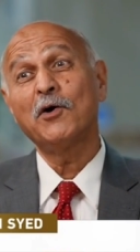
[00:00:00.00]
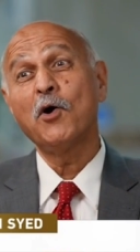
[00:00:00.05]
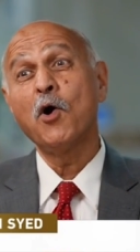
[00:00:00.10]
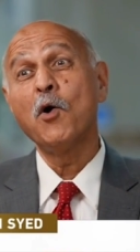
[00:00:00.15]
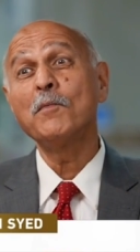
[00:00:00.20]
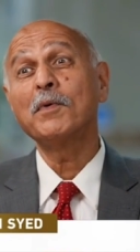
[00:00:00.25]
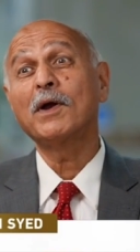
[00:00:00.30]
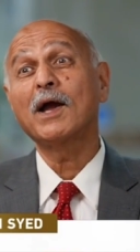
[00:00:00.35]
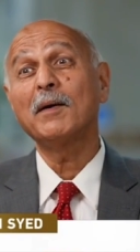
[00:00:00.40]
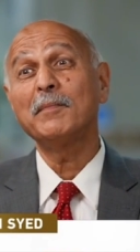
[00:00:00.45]

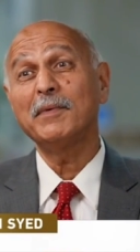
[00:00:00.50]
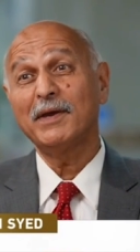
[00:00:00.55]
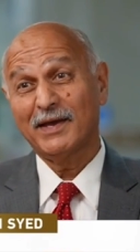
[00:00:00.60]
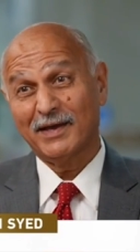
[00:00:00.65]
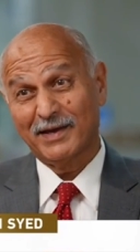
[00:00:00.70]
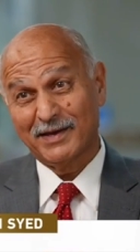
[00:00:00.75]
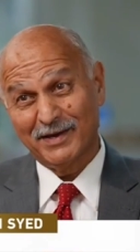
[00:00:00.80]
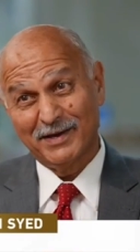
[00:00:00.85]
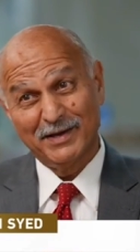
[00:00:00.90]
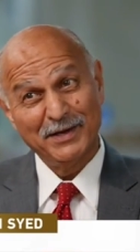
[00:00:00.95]

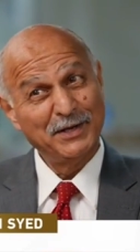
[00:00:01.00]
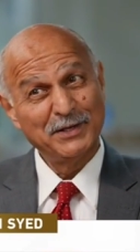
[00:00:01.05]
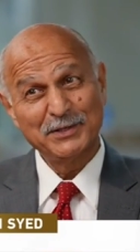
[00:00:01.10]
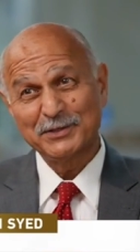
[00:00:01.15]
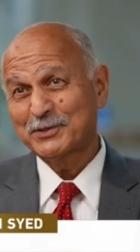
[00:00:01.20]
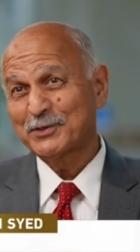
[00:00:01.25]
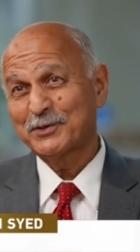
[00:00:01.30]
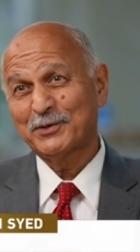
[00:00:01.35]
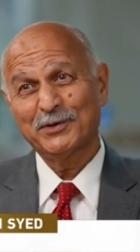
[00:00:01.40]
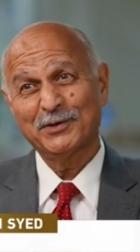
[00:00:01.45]
homecoming,
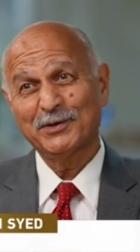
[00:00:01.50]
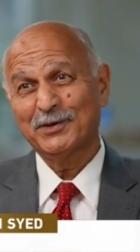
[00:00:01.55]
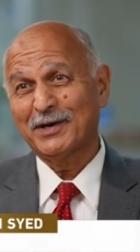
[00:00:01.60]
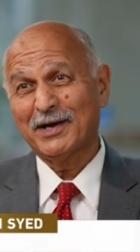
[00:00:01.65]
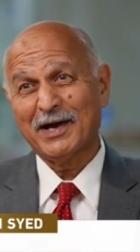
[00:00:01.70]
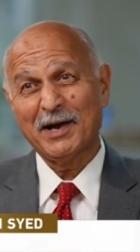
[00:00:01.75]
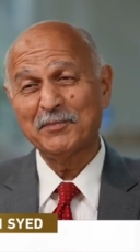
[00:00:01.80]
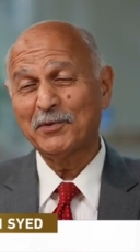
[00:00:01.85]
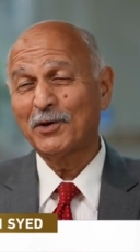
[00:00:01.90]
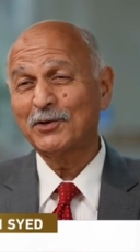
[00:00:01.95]
so
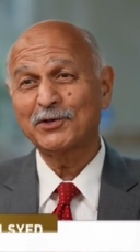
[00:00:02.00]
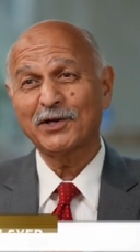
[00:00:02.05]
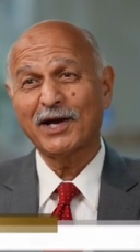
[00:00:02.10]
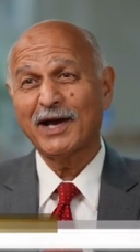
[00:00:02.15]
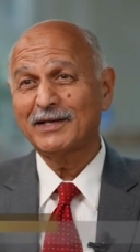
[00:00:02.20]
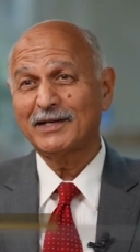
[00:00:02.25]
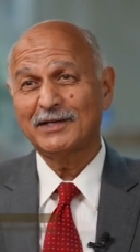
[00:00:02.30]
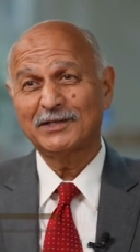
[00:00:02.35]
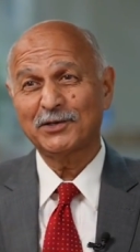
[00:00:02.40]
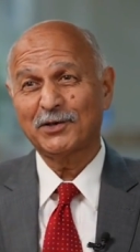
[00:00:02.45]
I'm not
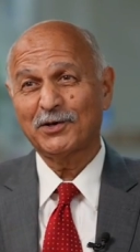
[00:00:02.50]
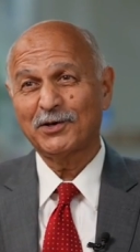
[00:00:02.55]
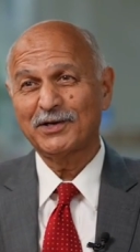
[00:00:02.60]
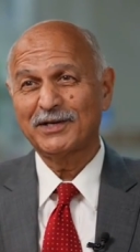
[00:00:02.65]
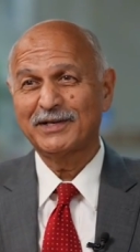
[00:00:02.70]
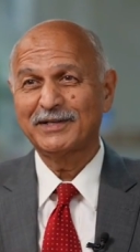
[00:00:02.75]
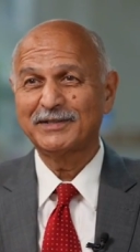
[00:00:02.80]
tired at all.